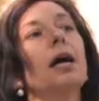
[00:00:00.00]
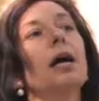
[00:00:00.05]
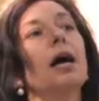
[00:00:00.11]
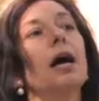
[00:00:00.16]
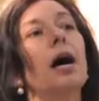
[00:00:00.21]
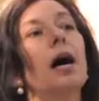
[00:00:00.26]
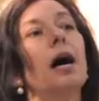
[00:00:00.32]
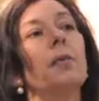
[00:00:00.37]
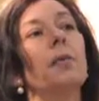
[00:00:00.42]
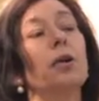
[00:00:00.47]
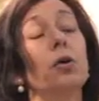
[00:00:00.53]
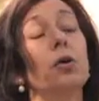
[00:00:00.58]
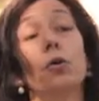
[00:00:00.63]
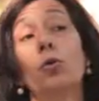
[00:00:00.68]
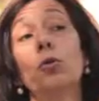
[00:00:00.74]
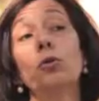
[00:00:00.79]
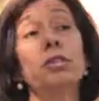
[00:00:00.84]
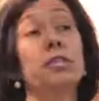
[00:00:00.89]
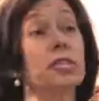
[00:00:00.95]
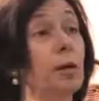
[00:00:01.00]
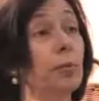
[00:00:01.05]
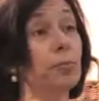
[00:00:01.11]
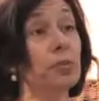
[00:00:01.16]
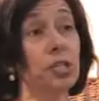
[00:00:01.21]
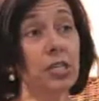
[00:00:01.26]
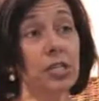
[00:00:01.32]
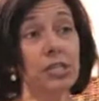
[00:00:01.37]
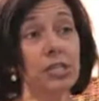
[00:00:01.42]
in our own
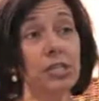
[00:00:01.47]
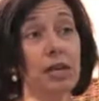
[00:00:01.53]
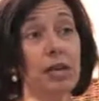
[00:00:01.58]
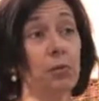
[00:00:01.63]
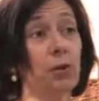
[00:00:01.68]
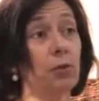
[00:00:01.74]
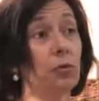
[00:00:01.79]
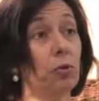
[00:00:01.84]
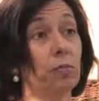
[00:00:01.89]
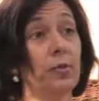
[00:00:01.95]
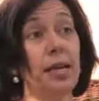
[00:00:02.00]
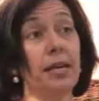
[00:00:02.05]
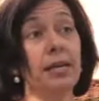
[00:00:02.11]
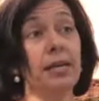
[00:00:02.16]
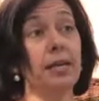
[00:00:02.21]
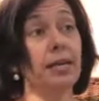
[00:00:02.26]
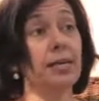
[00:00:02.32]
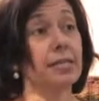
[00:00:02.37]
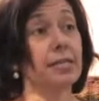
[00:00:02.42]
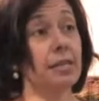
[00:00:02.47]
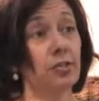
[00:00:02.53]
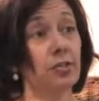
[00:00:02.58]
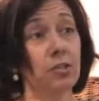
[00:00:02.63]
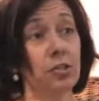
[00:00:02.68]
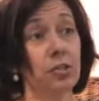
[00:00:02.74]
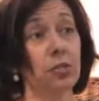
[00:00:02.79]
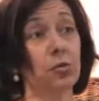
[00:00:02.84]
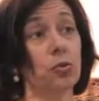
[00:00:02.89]
assumptions that we were making as
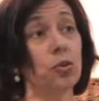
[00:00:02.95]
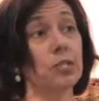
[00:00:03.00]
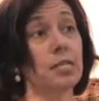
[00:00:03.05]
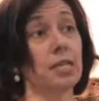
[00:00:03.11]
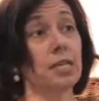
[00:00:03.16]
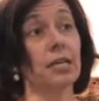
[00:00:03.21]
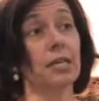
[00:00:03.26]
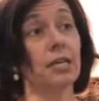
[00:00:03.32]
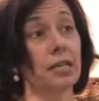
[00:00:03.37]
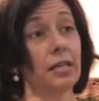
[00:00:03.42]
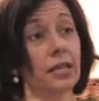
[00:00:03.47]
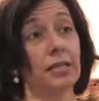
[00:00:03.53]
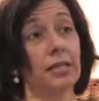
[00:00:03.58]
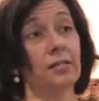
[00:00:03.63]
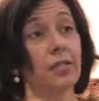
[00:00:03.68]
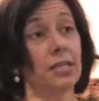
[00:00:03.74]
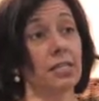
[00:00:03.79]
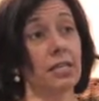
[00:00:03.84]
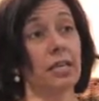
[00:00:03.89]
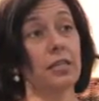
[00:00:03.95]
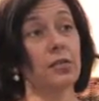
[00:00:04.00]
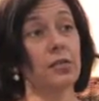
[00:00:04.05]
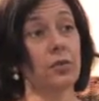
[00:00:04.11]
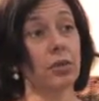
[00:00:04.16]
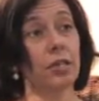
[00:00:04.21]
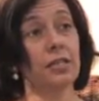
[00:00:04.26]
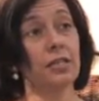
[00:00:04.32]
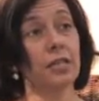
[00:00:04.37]
individuals and a collective inside the
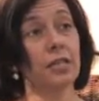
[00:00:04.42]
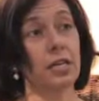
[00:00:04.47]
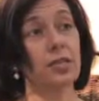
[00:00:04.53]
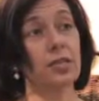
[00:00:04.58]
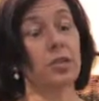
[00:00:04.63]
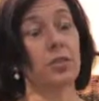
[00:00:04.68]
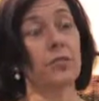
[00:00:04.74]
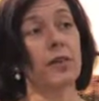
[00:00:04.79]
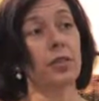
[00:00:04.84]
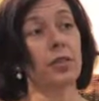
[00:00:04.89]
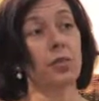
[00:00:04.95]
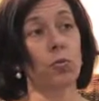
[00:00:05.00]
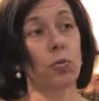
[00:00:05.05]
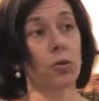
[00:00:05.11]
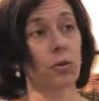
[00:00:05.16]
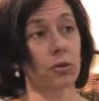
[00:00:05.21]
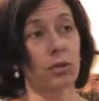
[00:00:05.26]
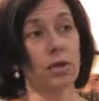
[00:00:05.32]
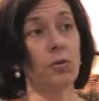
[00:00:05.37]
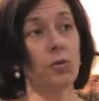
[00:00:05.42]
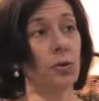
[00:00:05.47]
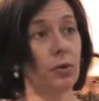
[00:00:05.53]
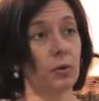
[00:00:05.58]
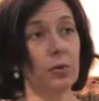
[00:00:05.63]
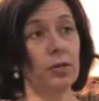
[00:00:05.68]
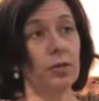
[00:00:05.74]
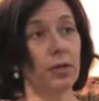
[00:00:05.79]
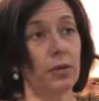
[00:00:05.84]
organization about the work that
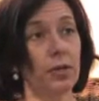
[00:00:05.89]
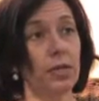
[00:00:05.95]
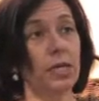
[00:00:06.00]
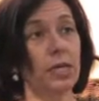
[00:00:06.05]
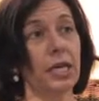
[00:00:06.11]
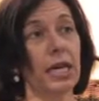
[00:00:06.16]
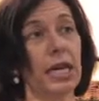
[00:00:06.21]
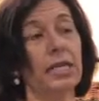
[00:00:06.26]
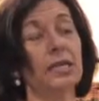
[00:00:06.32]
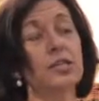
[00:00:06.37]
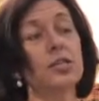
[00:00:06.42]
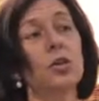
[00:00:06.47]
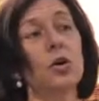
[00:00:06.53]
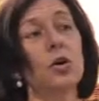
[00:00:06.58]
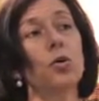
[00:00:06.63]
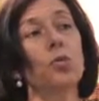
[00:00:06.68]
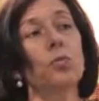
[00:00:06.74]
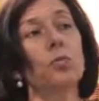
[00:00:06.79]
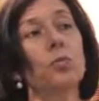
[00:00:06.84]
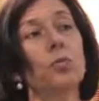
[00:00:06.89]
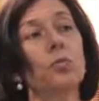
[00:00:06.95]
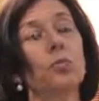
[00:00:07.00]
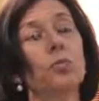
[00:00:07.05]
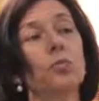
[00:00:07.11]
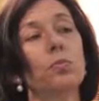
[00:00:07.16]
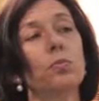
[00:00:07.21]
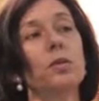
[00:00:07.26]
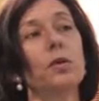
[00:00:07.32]
we were doing. And so
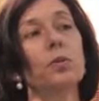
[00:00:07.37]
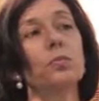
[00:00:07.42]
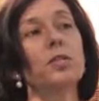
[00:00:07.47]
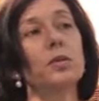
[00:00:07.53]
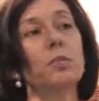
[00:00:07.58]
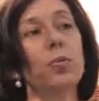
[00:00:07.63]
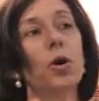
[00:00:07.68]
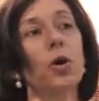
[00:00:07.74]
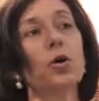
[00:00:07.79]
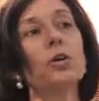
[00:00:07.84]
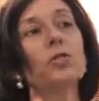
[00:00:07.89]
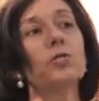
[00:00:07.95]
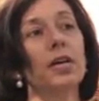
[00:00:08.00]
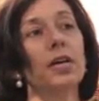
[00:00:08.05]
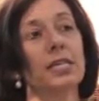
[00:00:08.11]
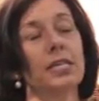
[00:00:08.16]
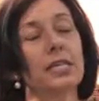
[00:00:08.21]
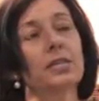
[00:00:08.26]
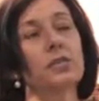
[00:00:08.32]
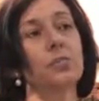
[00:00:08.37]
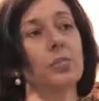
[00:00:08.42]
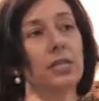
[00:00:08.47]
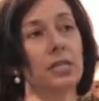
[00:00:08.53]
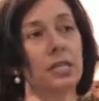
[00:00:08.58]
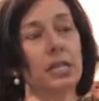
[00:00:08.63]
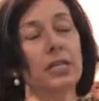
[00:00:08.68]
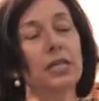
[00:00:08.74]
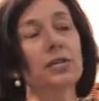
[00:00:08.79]
there was a part of us as we
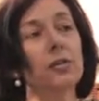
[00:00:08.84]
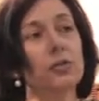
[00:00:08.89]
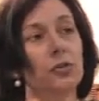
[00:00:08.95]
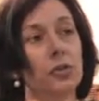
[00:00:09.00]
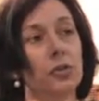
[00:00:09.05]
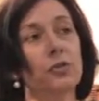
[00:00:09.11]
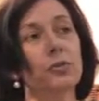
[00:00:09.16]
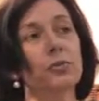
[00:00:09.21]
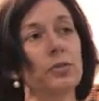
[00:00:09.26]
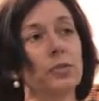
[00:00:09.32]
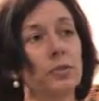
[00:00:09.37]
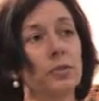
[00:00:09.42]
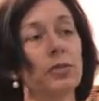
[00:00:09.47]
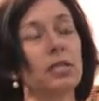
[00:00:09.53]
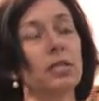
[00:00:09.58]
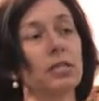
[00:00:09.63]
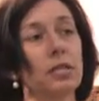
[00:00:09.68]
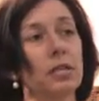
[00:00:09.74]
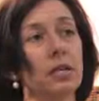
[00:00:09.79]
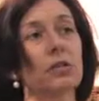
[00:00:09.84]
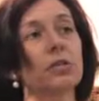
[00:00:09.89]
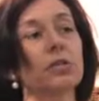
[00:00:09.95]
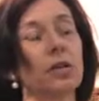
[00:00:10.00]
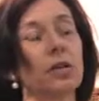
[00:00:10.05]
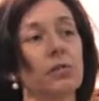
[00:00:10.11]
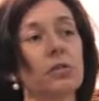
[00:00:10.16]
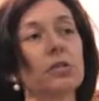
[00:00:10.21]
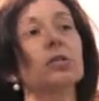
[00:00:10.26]
did interviews with different
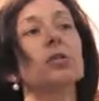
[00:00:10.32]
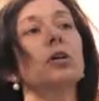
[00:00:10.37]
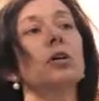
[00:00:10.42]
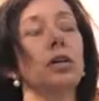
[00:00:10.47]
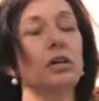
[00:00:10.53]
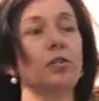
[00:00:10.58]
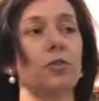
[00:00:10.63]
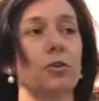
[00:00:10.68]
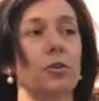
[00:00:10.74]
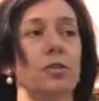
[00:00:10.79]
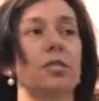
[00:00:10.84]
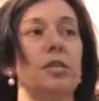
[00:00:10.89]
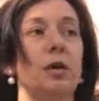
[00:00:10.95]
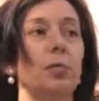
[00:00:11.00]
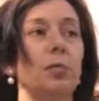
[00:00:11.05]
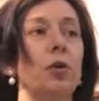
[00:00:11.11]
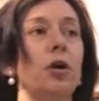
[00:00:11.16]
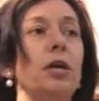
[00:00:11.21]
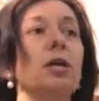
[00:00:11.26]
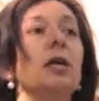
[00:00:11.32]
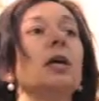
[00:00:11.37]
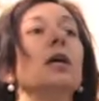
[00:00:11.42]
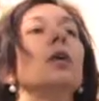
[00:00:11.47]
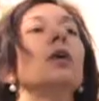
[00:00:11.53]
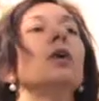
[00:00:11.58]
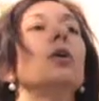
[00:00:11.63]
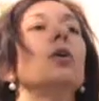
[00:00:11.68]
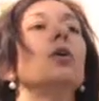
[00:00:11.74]
consultants that was looking for someone
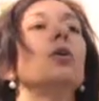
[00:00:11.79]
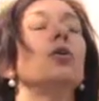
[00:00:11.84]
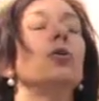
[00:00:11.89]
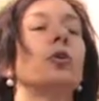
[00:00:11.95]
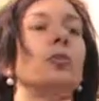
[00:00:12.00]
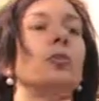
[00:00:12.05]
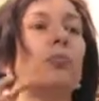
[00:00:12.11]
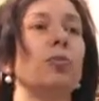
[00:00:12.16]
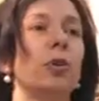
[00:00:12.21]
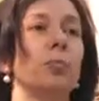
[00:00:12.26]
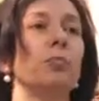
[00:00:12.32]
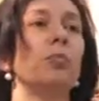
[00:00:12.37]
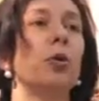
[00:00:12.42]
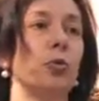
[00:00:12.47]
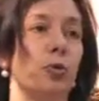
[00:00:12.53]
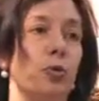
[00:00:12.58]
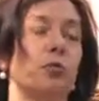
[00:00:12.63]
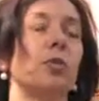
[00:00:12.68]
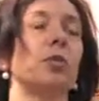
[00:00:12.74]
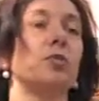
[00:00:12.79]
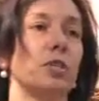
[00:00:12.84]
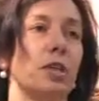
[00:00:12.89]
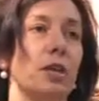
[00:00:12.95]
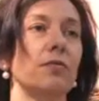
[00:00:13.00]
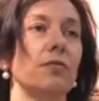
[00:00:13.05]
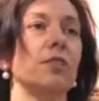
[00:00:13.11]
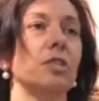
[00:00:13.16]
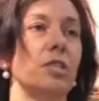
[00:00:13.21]
who could bring both of those
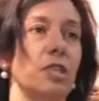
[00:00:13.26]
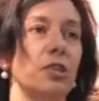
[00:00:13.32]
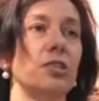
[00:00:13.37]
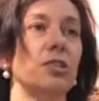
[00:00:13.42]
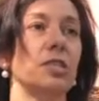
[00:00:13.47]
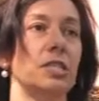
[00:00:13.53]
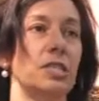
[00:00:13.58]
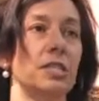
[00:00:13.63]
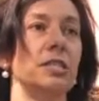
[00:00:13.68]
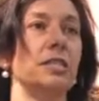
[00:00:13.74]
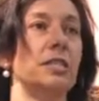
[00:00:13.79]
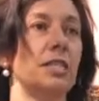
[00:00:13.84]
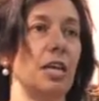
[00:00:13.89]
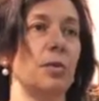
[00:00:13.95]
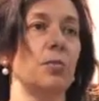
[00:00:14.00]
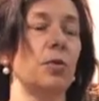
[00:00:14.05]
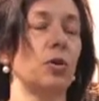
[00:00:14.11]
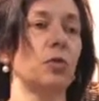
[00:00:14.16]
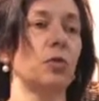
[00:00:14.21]
conversations to the table.